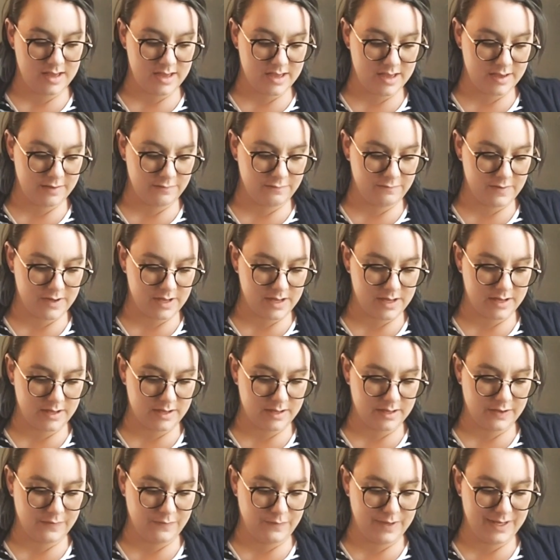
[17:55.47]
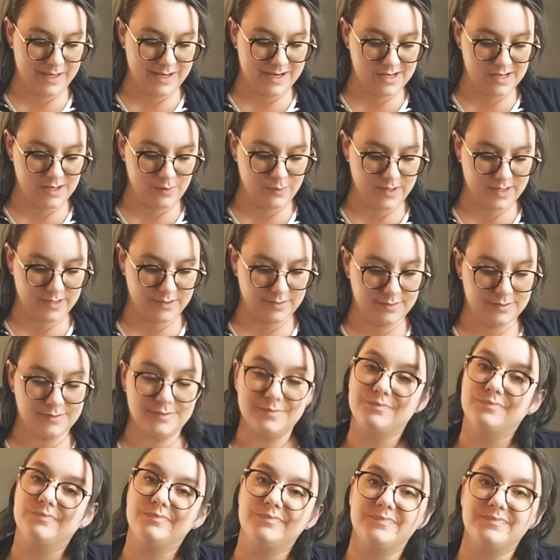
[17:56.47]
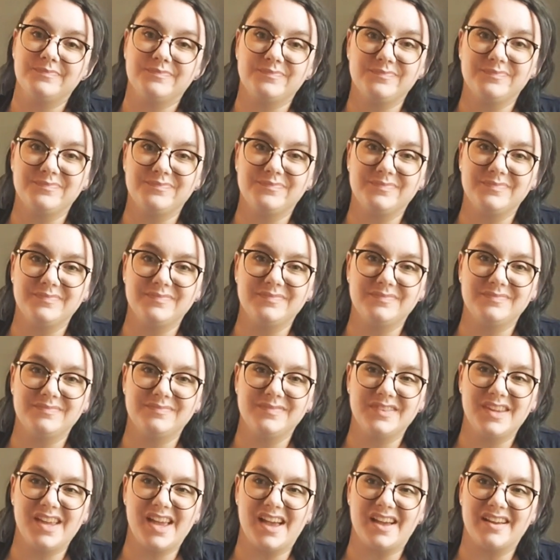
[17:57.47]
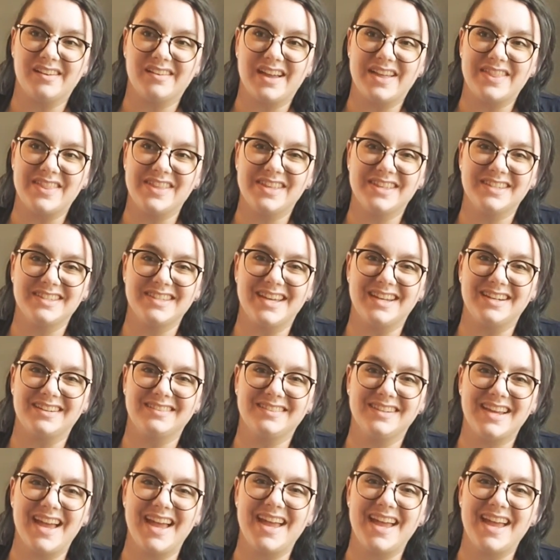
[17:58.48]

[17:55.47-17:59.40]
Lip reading: if we get any wins. Yeah, I think that's it.